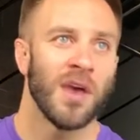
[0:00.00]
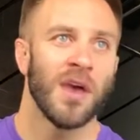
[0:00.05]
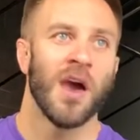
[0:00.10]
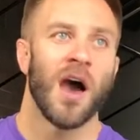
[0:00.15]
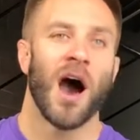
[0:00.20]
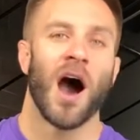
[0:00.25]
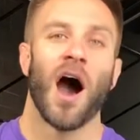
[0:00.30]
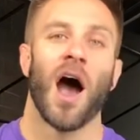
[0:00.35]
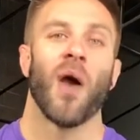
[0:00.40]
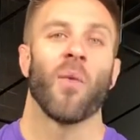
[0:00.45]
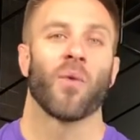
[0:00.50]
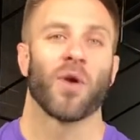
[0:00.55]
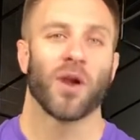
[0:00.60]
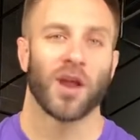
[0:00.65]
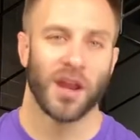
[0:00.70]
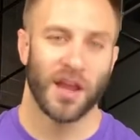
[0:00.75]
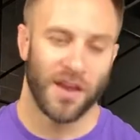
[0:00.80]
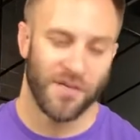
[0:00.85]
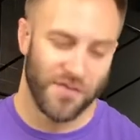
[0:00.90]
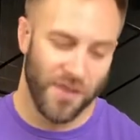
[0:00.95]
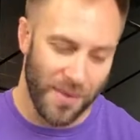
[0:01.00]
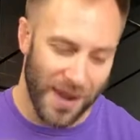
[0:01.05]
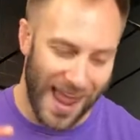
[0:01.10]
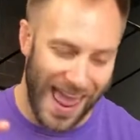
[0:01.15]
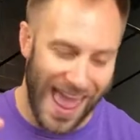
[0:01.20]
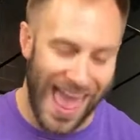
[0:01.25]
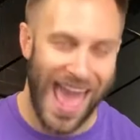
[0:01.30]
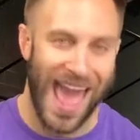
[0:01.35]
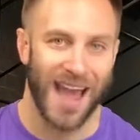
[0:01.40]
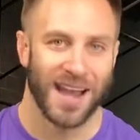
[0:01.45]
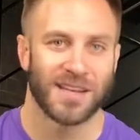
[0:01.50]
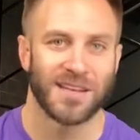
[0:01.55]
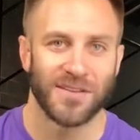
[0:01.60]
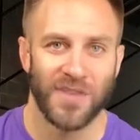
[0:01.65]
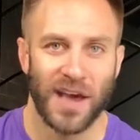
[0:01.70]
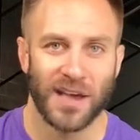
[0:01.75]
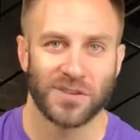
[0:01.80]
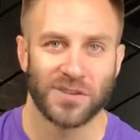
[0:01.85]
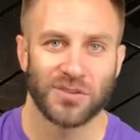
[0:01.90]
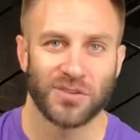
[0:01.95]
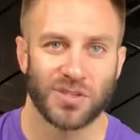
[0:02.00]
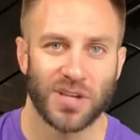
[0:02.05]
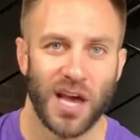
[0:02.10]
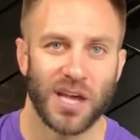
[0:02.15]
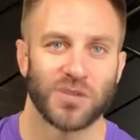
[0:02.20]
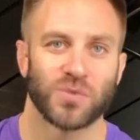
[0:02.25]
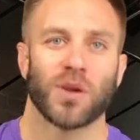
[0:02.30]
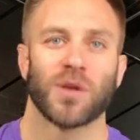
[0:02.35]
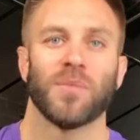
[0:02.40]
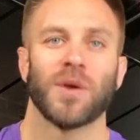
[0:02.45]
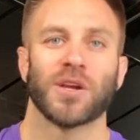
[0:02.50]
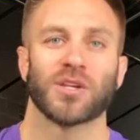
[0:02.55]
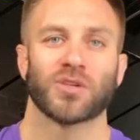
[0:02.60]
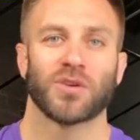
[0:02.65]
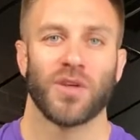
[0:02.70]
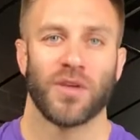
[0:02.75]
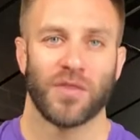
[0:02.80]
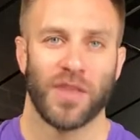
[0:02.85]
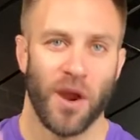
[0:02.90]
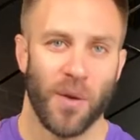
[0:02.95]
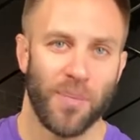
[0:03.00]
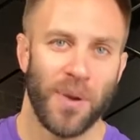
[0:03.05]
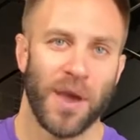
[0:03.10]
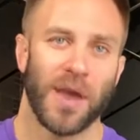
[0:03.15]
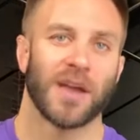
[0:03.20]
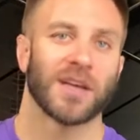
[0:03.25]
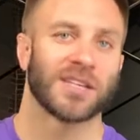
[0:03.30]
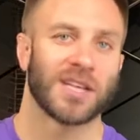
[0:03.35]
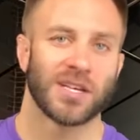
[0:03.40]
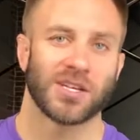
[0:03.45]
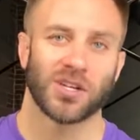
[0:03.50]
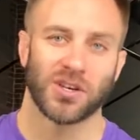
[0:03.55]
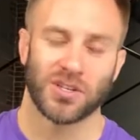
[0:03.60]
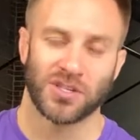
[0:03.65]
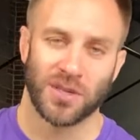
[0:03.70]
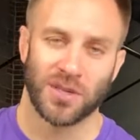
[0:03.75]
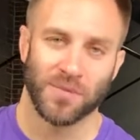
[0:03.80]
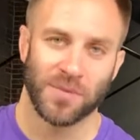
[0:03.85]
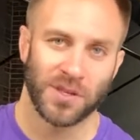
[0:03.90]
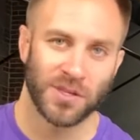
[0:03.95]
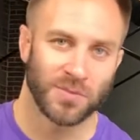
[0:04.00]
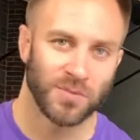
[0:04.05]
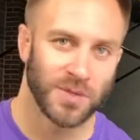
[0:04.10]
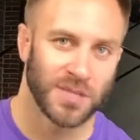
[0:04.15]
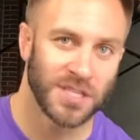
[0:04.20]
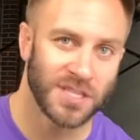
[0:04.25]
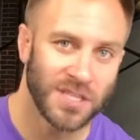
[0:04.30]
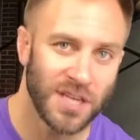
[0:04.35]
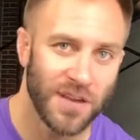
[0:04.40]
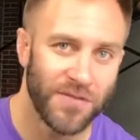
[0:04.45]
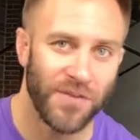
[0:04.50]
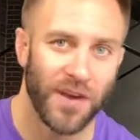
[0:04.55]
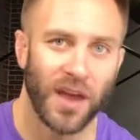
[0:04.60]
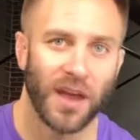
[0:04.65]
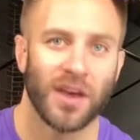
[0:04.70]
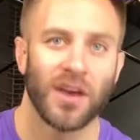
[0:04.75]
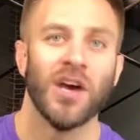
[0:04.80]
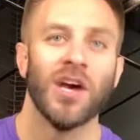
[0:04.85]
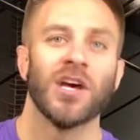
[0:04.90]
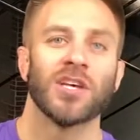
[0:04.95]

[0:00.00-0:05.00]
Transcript: And we're going to give them an active exercise. We're going to make sure that they are paying attention to something specific.